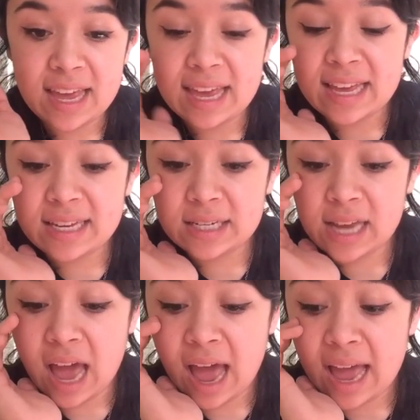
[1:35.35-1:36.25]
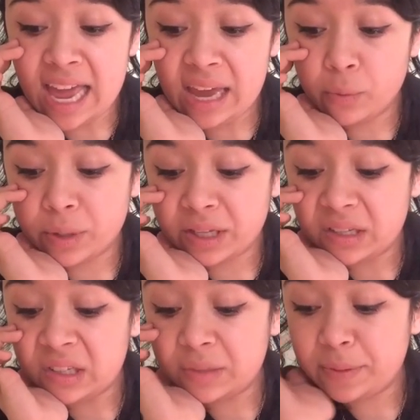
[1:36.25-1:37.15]
And I
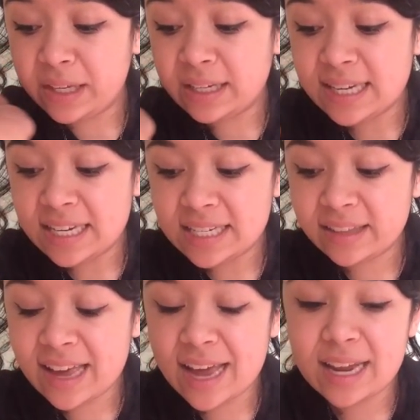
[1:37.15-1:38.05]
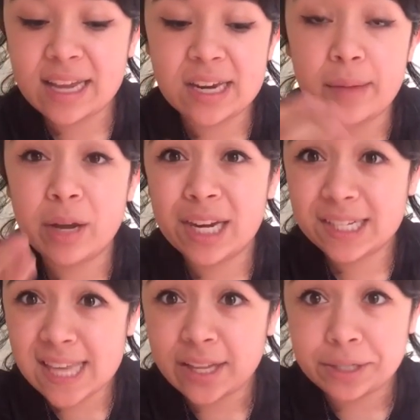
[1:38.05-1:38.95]
will be attending that, and I'm not
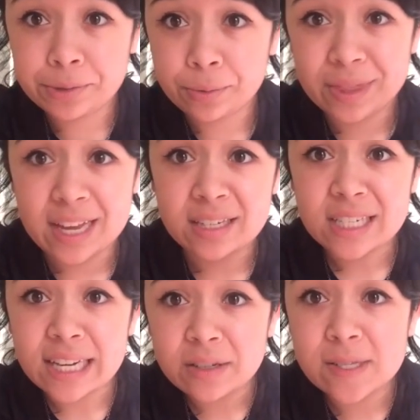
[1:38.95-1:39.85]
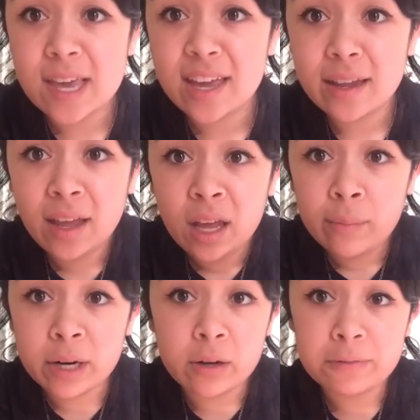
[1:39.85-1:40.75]
exactly sure what that entails yet,
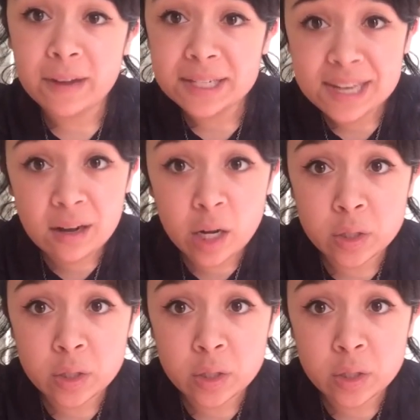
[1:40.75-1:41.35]
but I'll find out.